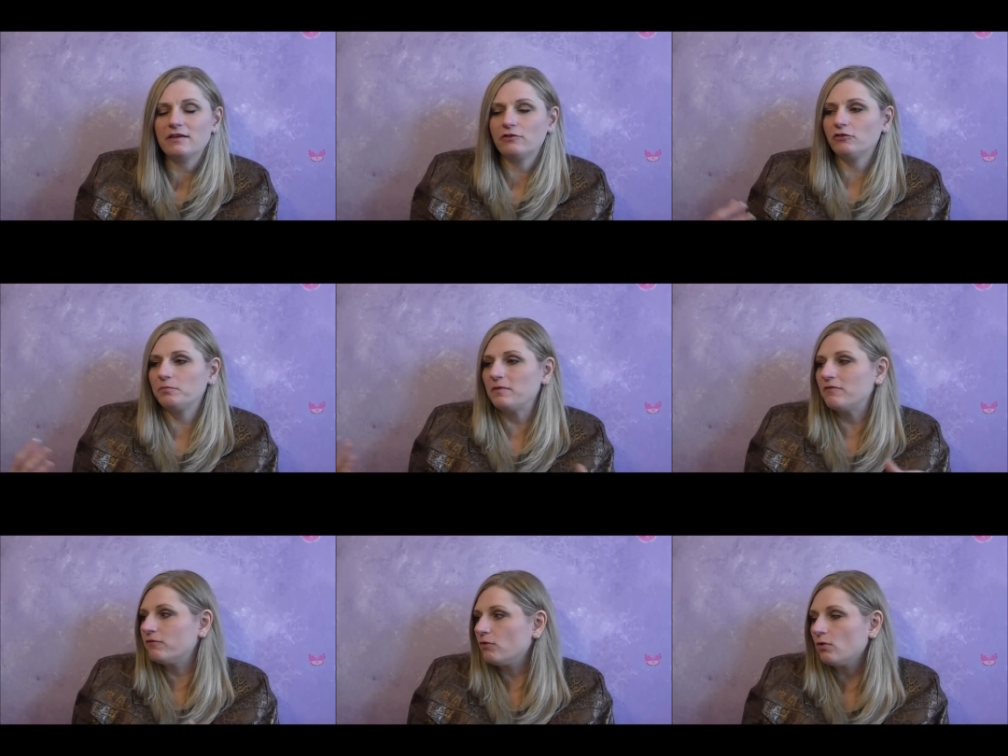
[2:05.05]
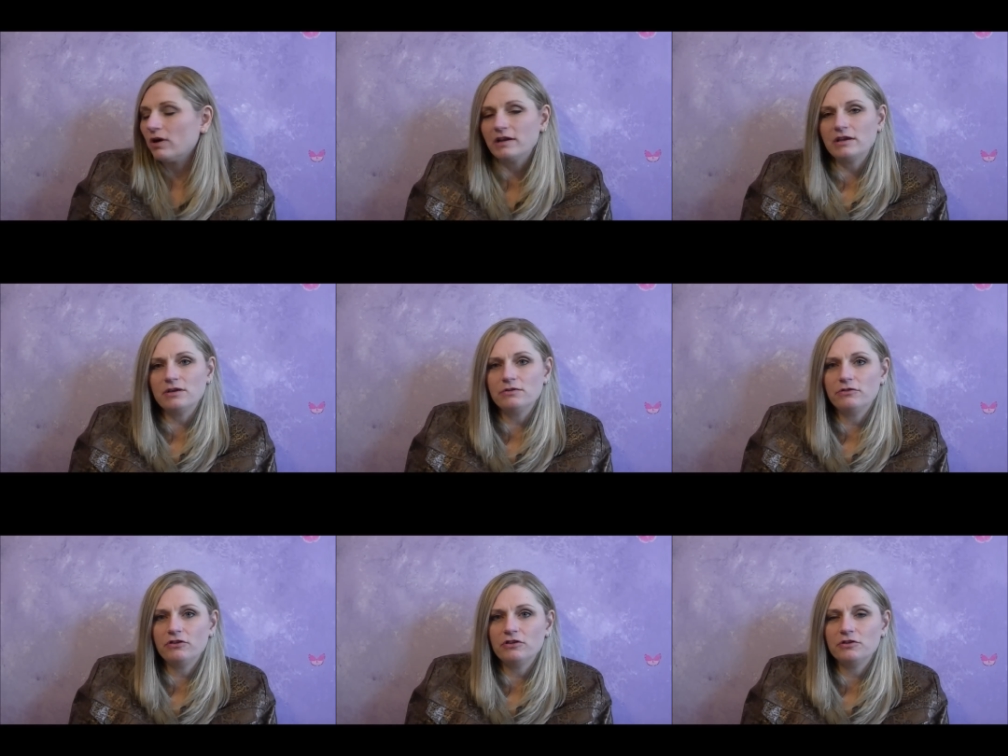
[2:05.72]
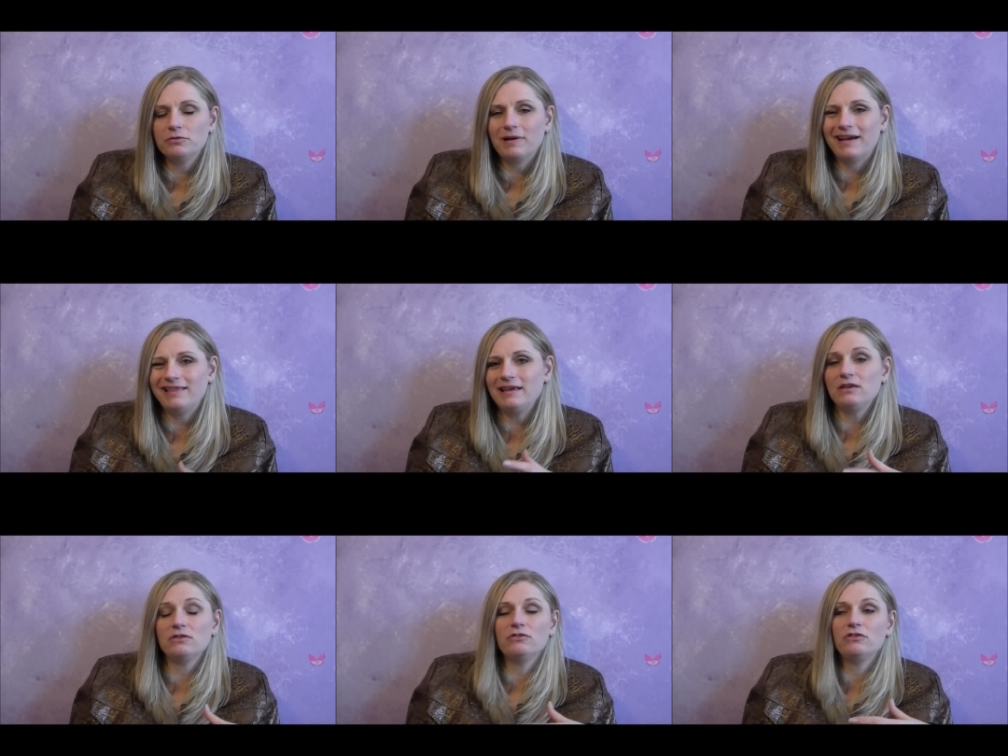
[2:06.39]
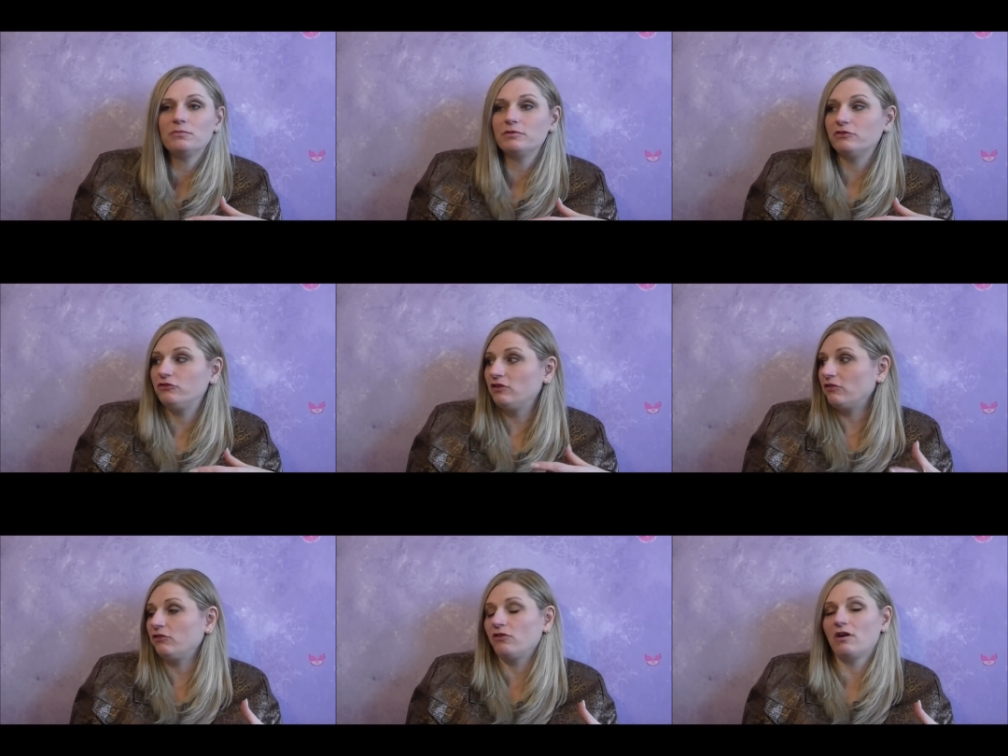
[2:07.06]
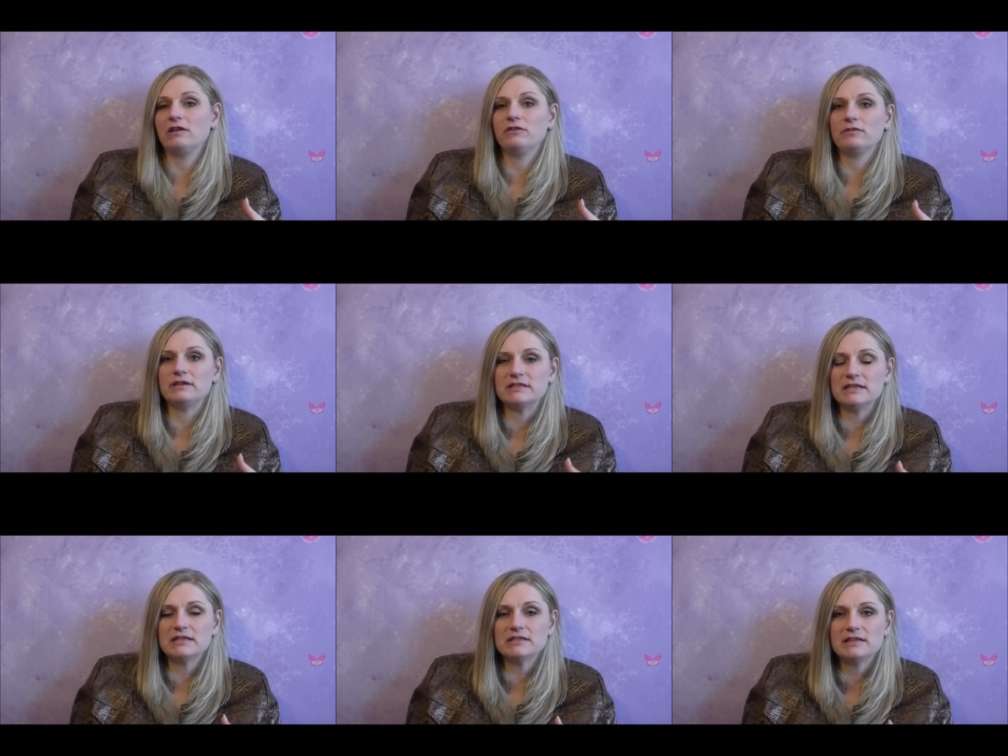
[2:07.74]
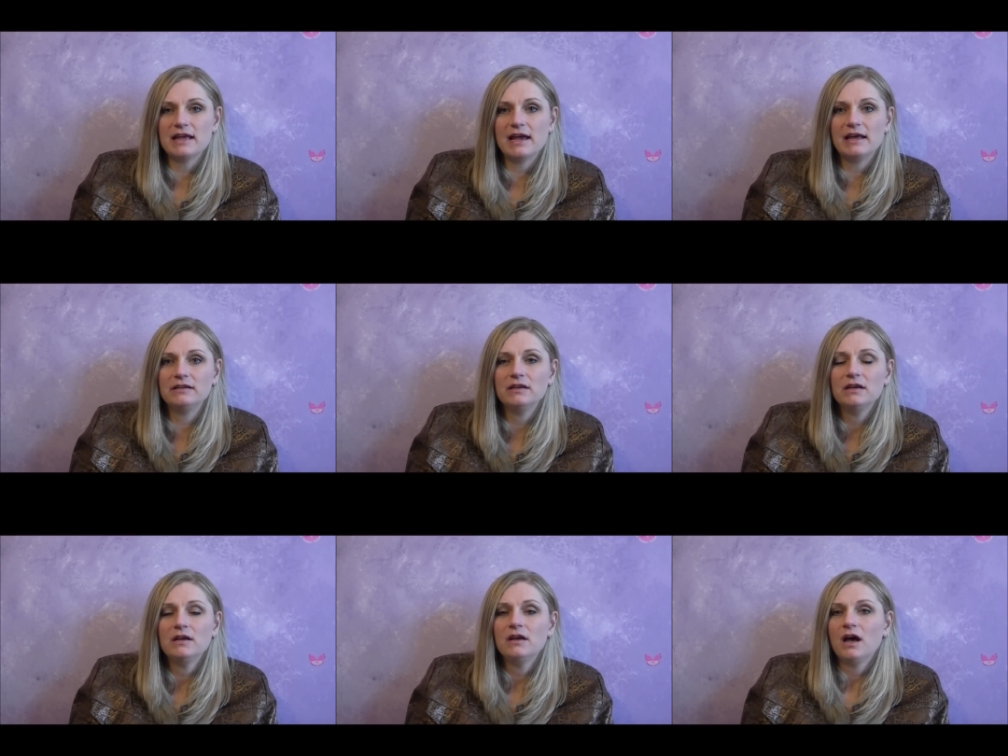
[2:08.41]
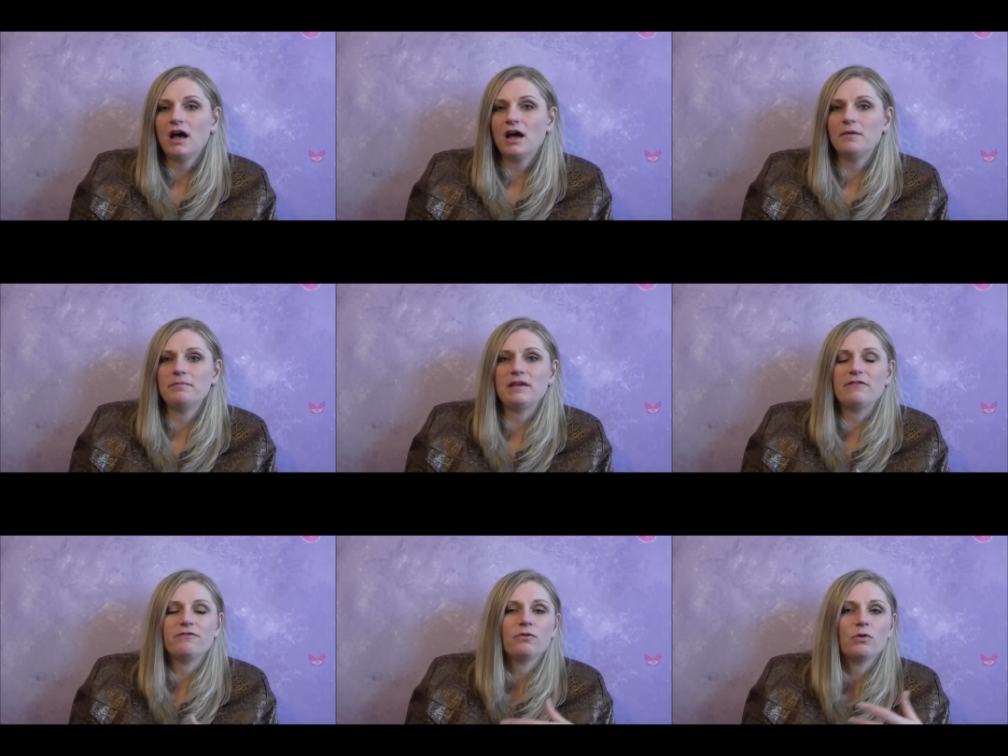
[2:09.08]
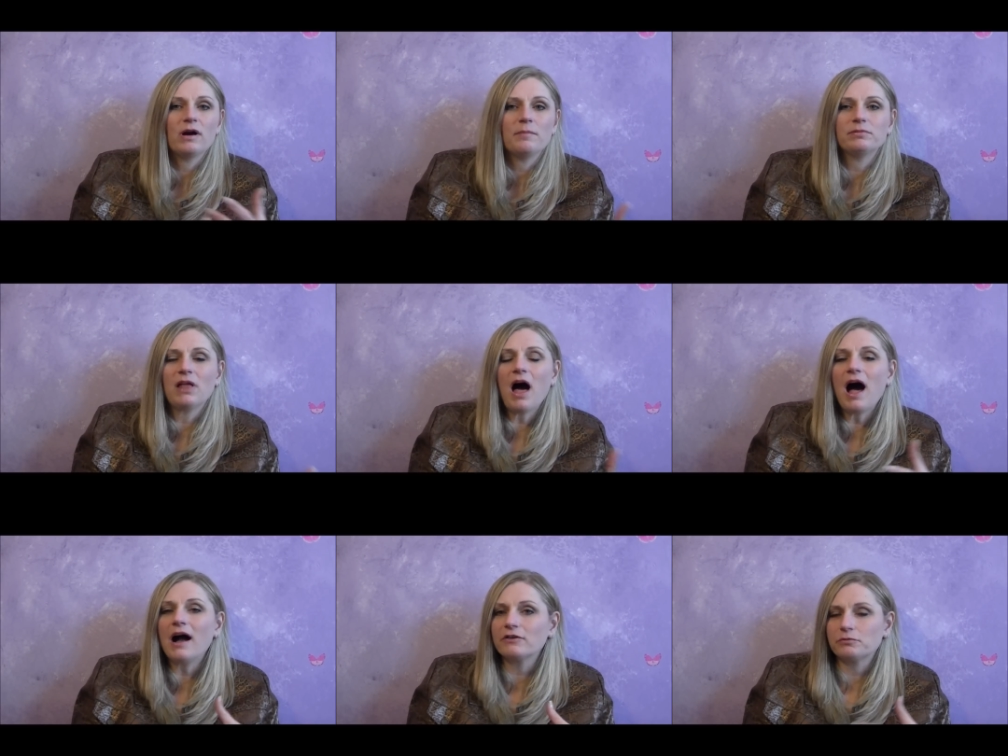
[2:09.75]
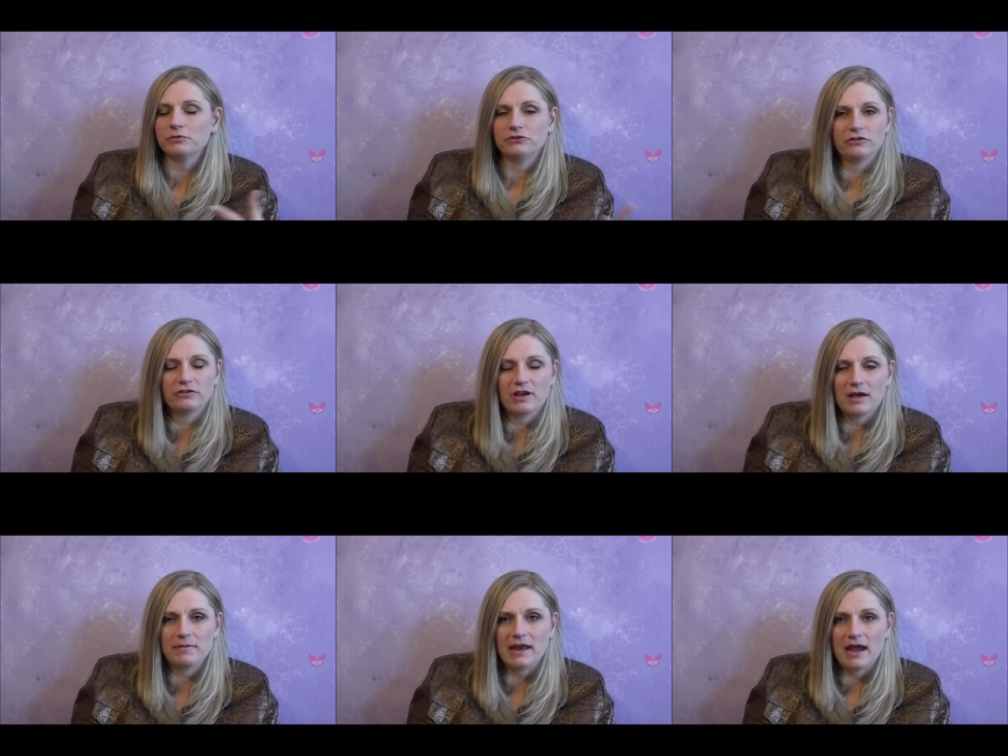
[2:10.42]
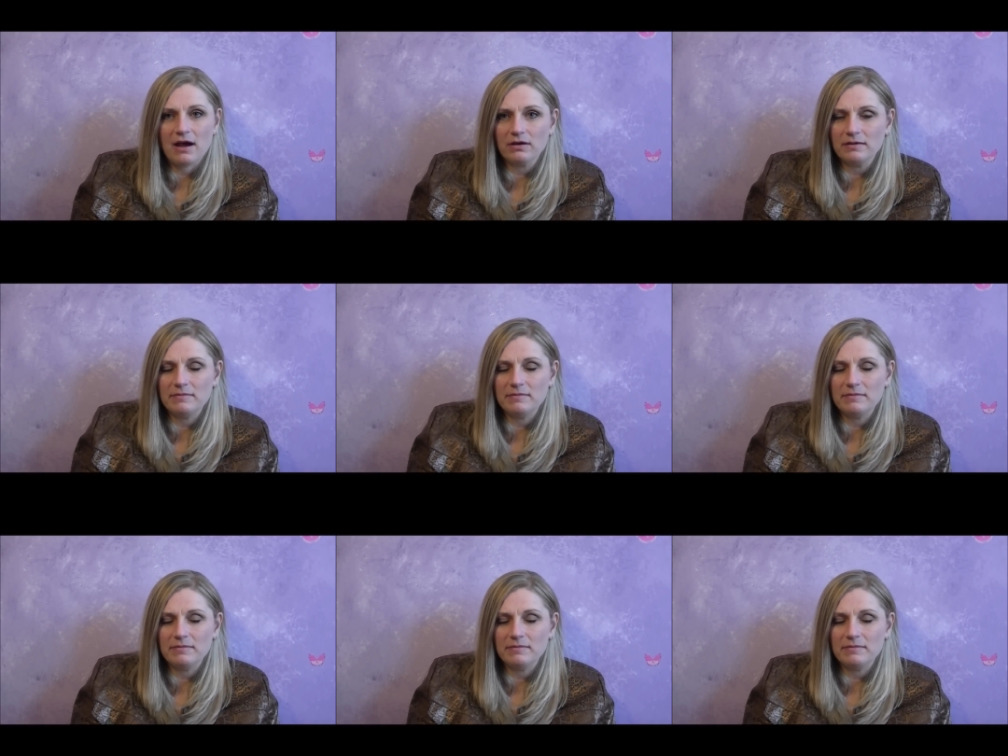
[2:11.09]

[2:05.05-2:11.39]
This was before YouTube. I think YouTube was just starting to exist then, um, before blogs were just coming out.